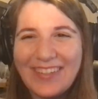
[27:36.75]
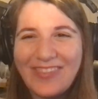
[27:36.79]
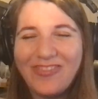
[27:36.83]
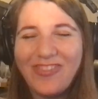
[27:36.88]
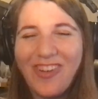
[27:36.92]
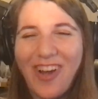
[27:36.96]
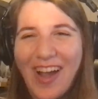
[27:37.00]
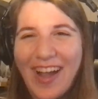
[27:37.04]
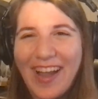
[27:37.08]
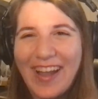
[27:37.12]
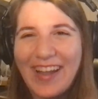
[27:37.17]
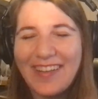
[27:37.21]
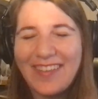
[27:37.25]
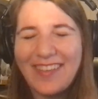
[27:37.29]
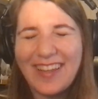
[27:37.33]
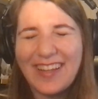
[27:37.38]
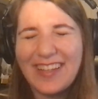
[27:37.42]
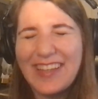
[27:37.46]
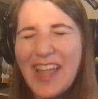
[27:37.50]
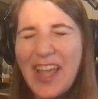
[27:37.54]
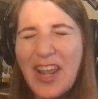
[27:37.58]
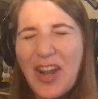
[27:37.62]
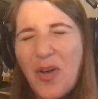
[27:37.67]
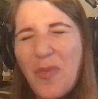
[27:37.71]
Right. It's
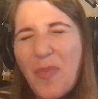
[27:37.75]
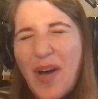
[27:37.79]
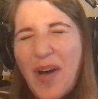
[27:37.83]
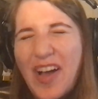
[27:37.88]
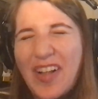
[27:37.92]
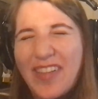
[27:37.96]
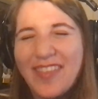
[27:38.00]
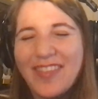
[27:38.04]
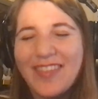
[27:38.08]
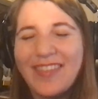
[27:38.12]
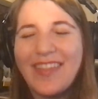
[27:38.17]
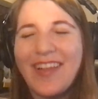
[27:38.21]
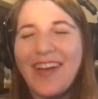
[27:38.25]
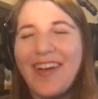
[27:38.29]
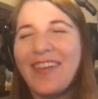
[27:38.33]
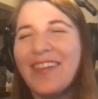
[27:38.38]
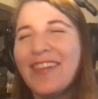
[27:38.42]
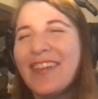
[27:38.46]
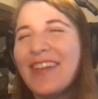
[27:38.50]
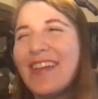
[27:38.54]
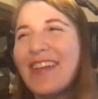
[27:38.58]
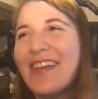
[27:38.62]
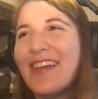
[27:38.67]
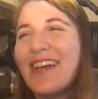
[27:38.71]
like nanobots. No.
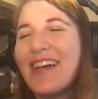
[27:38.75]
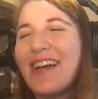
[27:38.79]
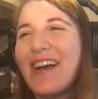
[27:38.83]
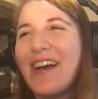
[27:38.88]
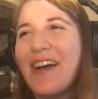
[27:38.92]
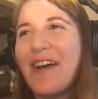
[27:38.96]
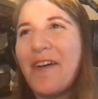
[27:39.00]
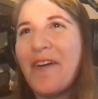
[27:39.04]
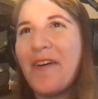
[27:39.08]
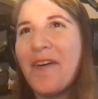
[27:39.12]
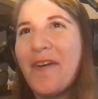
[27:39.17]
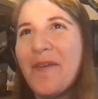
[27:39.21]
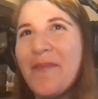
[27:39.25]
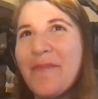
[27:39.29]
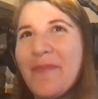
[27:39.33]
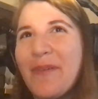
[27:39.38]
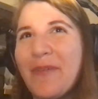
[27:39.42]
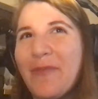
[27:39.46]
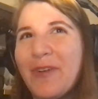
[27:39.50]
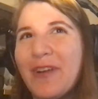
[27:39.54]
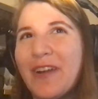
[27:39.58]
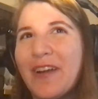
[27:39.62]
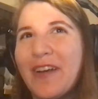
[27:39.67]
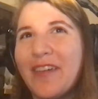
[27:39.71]

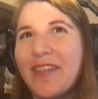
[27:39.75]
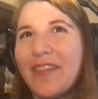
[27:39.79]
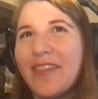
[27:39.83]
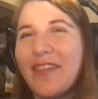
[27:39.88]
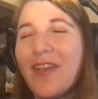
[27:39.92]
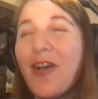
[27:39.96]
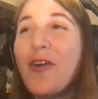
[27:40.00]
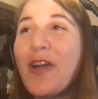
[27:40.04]
What else?